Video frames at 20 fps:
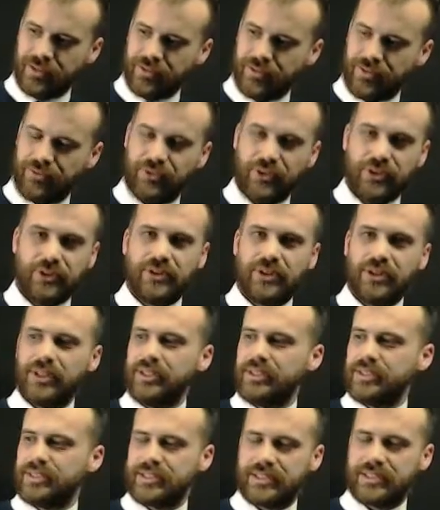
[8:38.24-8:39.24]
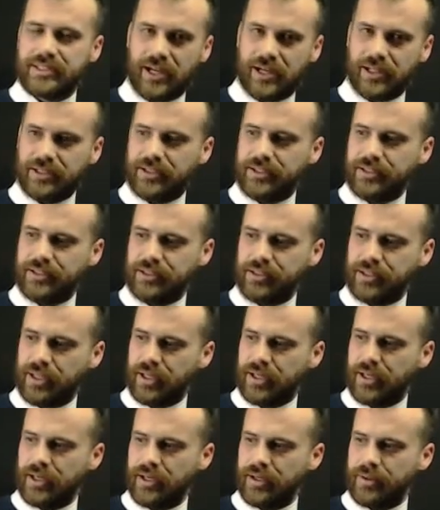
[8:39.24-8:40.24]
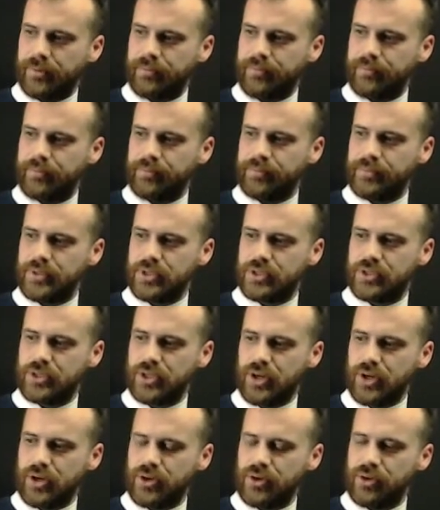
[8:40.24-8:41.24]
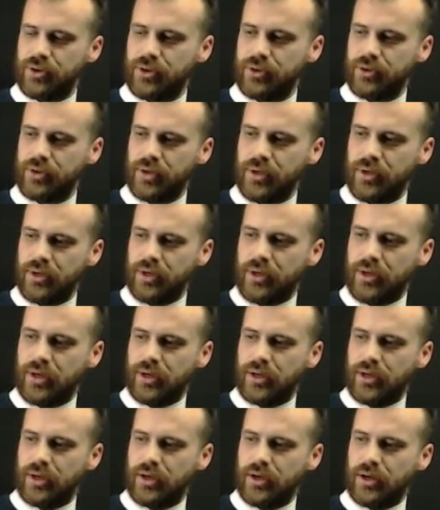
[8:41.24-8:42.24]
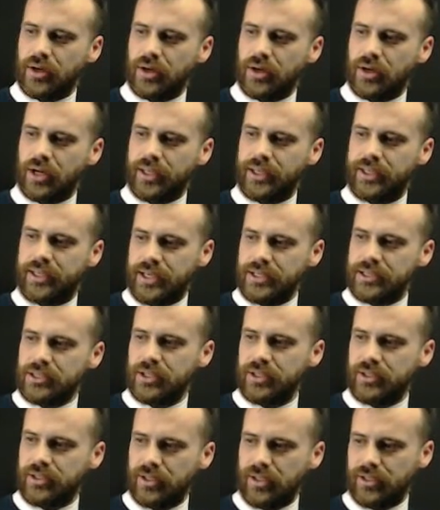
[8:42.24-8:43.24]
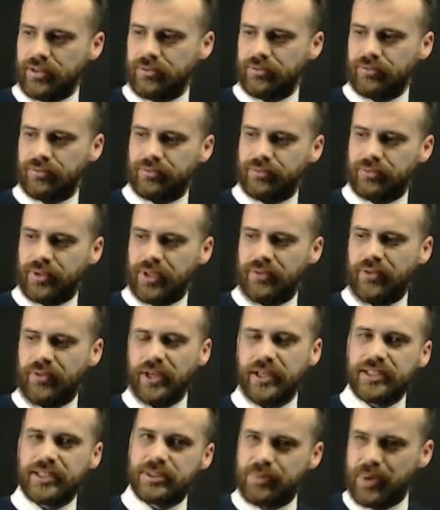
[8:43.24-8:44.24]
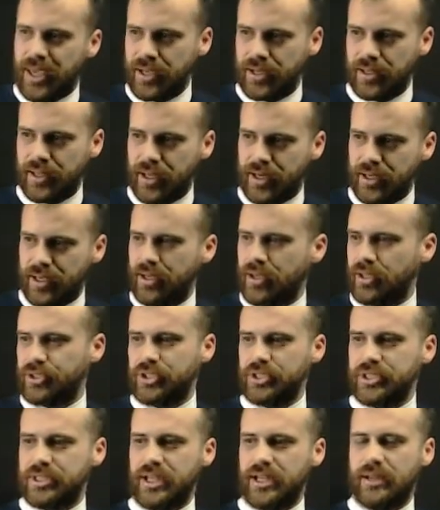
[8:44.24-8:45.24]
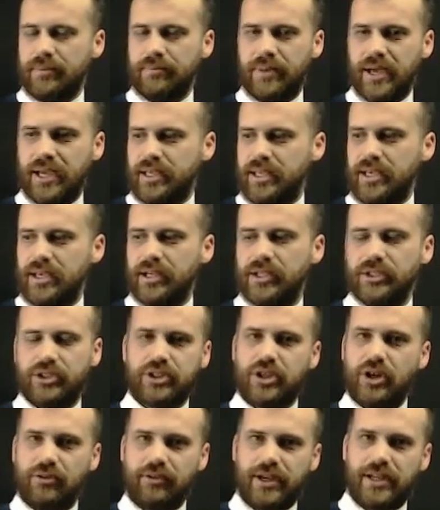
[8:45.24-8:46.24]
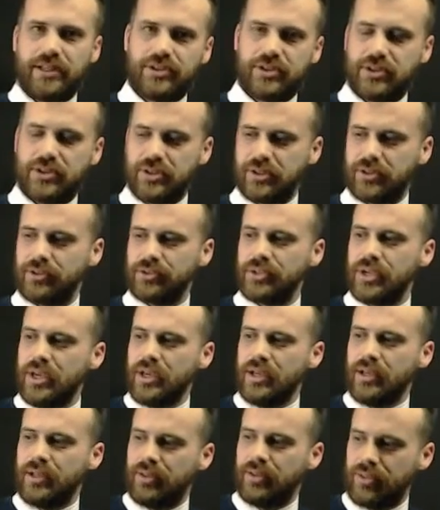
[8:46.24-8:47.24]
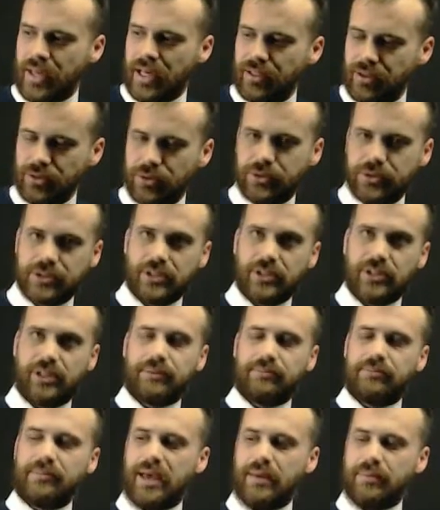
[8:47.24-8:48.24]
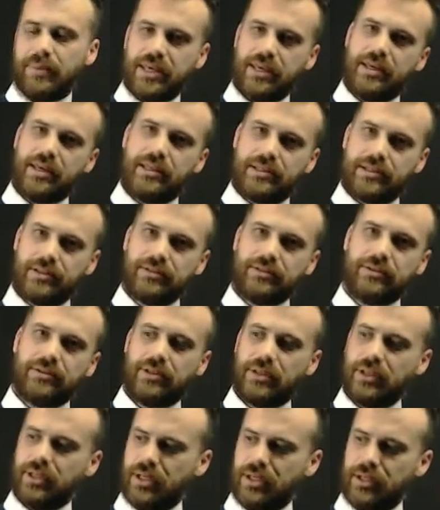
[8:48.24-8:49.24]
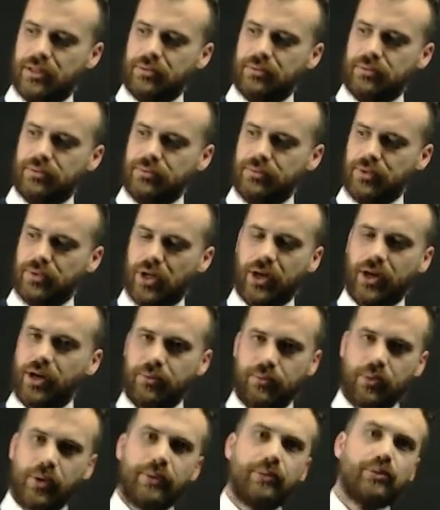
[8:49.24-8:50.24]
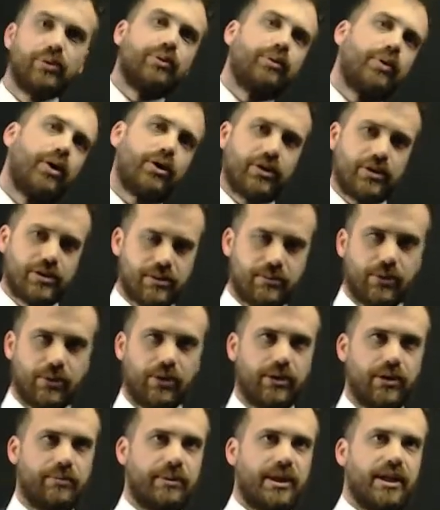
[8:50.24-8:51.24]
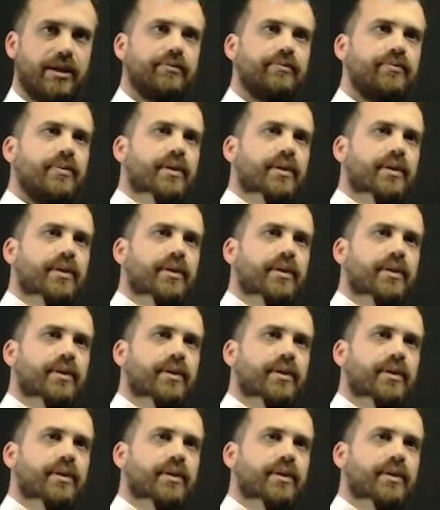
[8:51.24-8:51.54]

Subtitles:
Feel kind of stuck. So I guess I could, like, if I expanded that again, I'd just end up back here and I'd just go around in circles. That looks like maybe it. I don't know. We'll work on it some more in a minute.